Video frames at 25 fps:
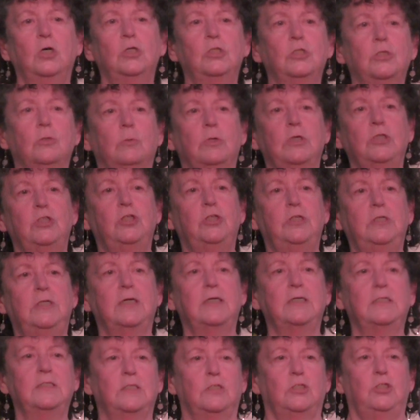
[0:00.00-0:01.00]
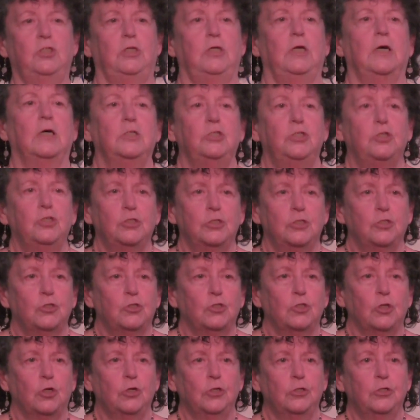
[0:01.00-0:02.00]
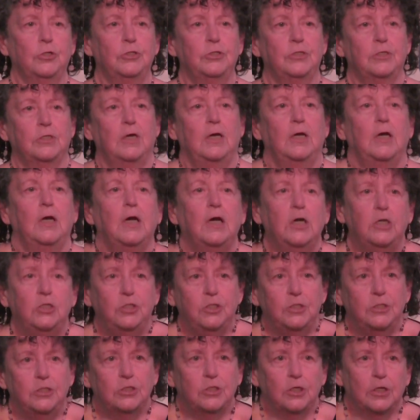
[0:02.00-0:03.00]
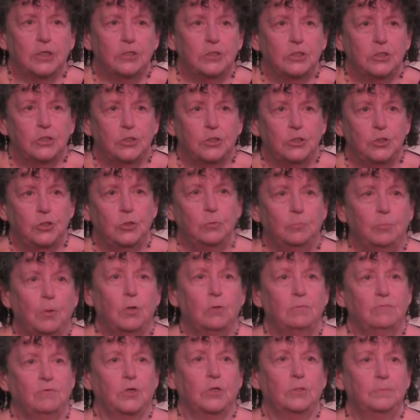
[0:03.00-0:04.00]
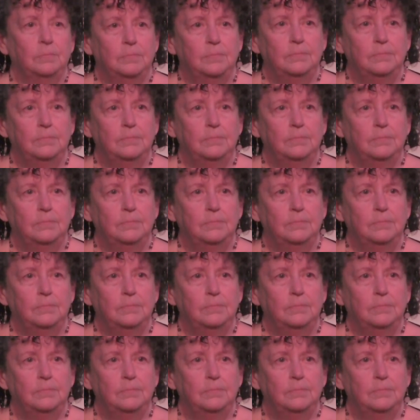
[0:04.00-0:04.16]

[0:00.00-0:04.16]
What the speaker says: So what she does is she hunches her shoulders and she starts to stoop over.